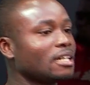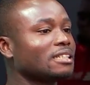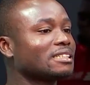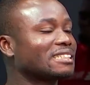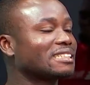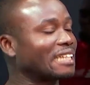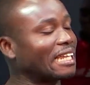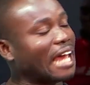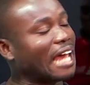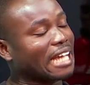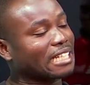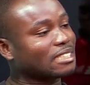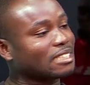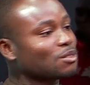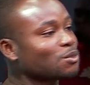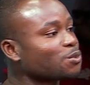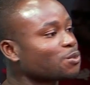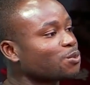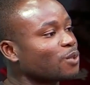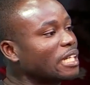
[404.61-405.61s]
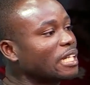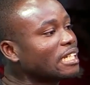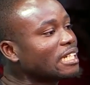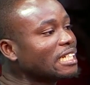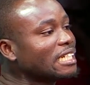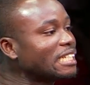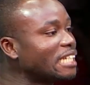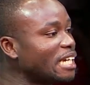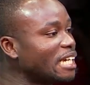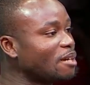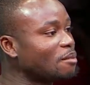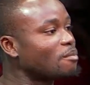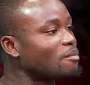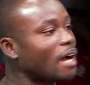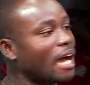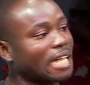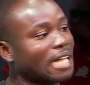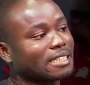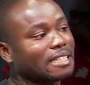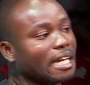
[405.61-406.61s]
/ friendly game
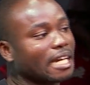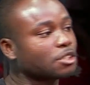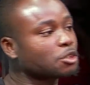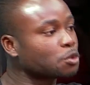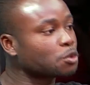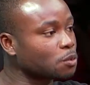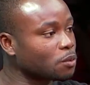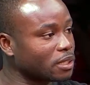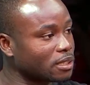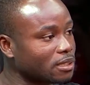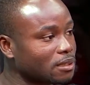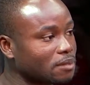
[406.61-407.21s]
attached to it.